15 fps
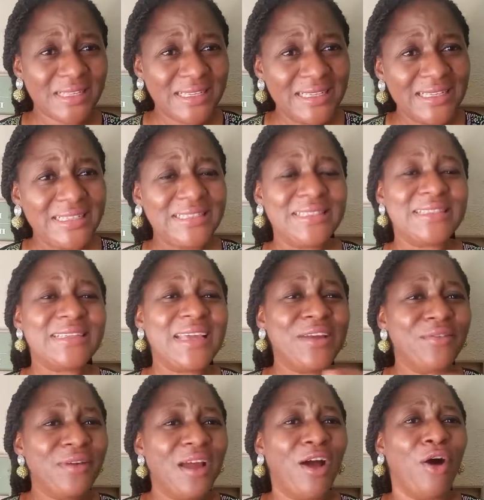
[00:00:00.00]
in the
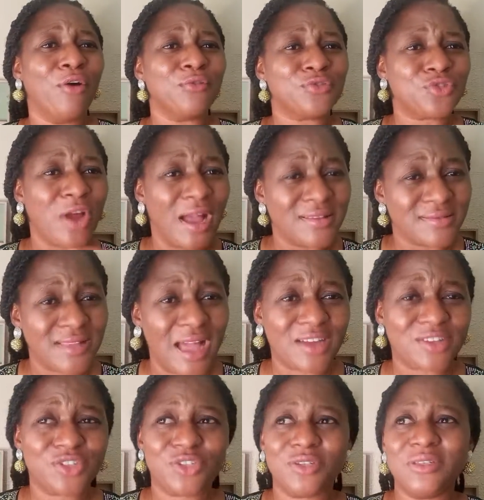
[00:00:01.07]
area of
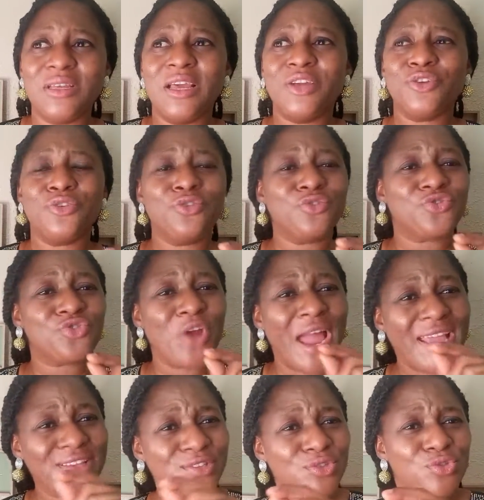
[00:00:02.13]
transaction, you know,
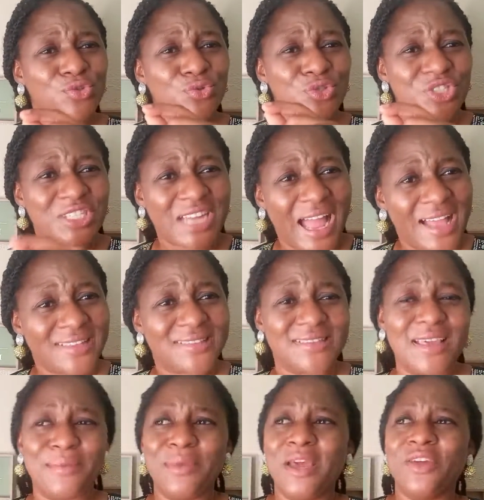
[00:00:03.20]
trying to chance
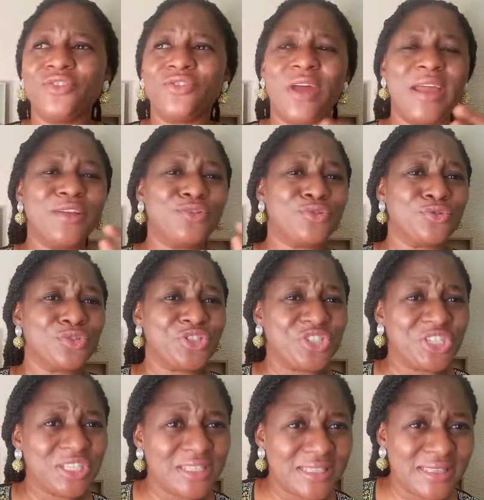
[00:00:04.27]
them, trying to
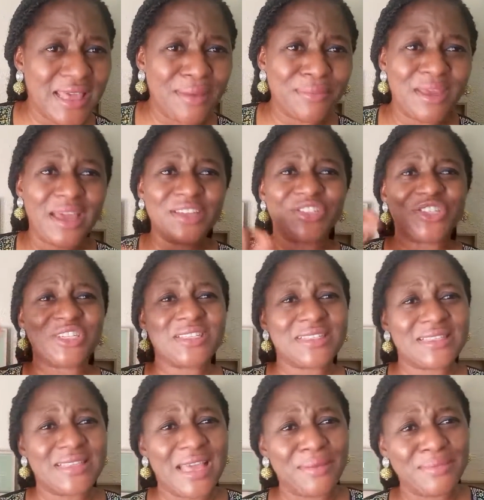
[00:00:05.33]
cheat them here, cheat
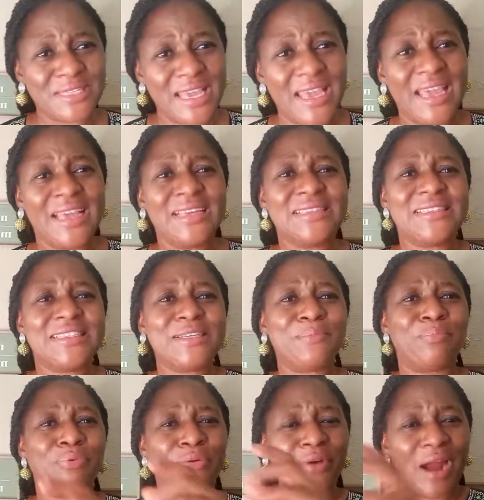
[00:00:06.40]
them there,
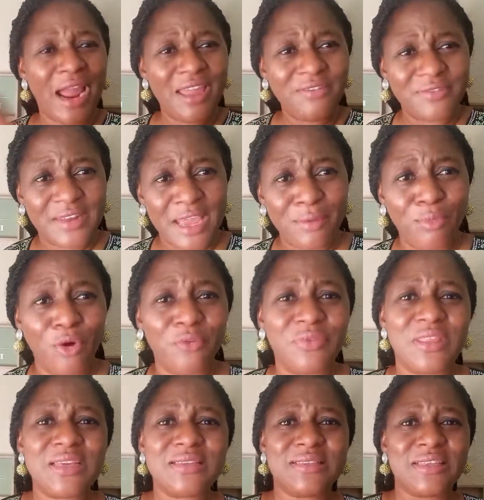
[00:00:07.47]
deprive them of
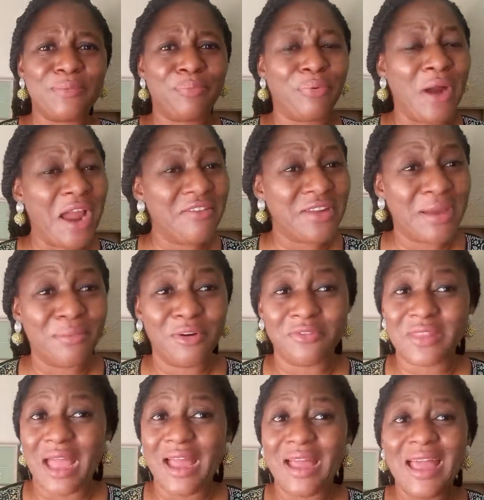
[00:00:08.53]
this, deprive them
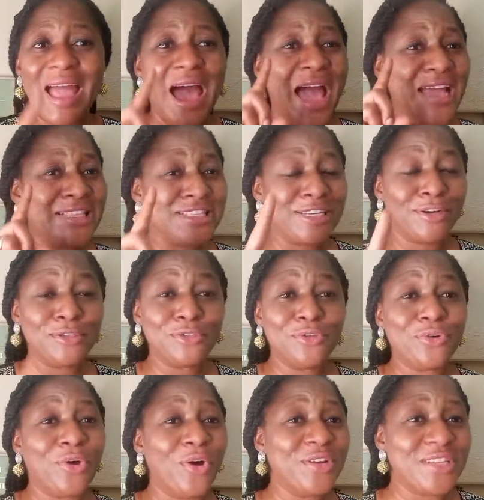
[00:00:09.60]
of that. I tell you,
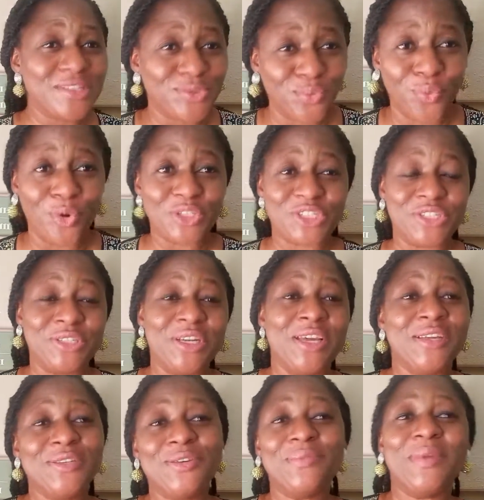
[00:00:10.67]
God is watching.
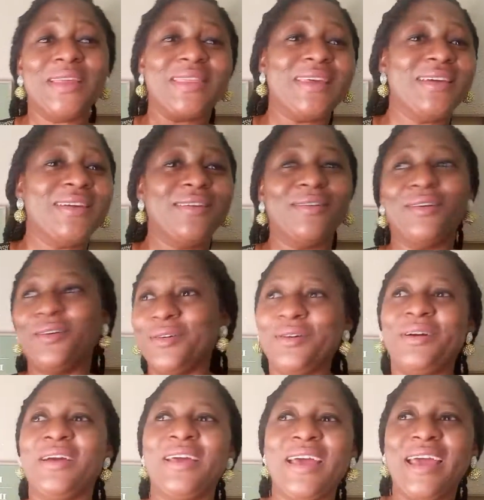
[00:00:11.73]
You may think,
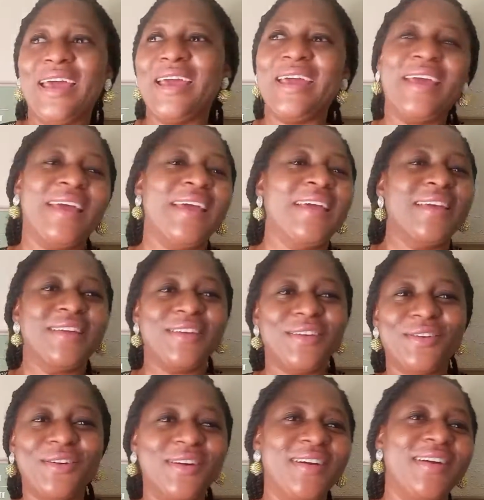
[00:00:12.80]
you
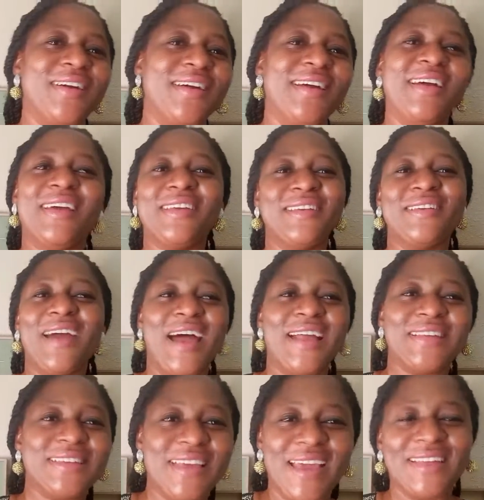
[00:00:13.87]
are
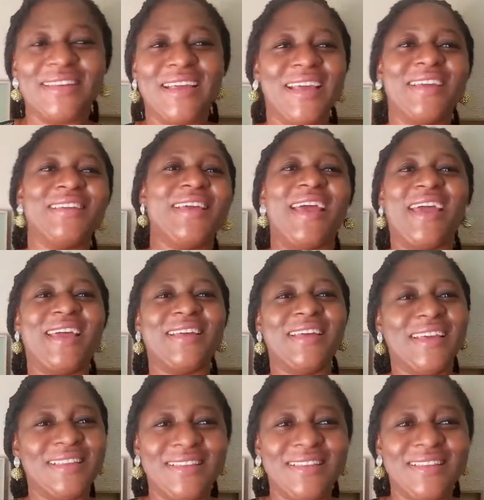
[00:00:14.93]
the head. Yeah,